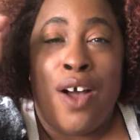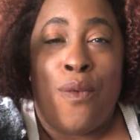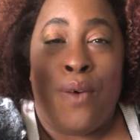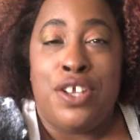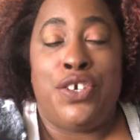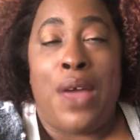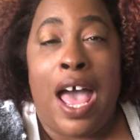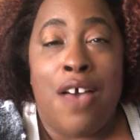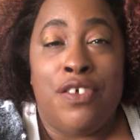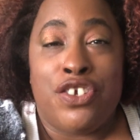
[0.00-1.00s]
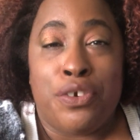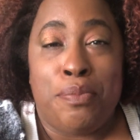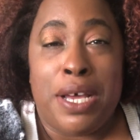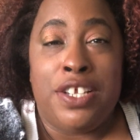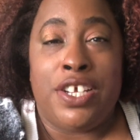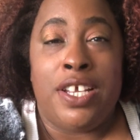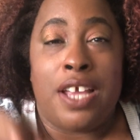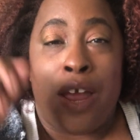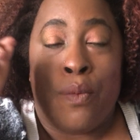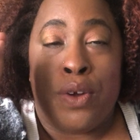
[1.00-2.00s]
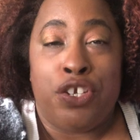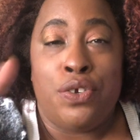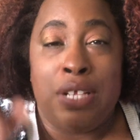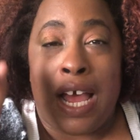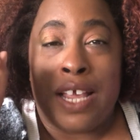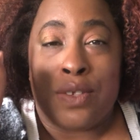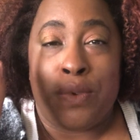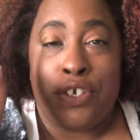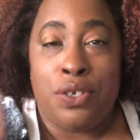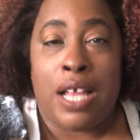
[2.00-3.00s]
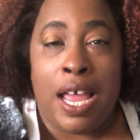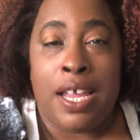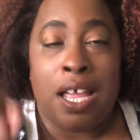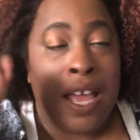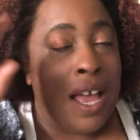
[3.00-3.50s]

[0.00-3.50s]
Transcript: What you have is your budget, and what you like is what you like.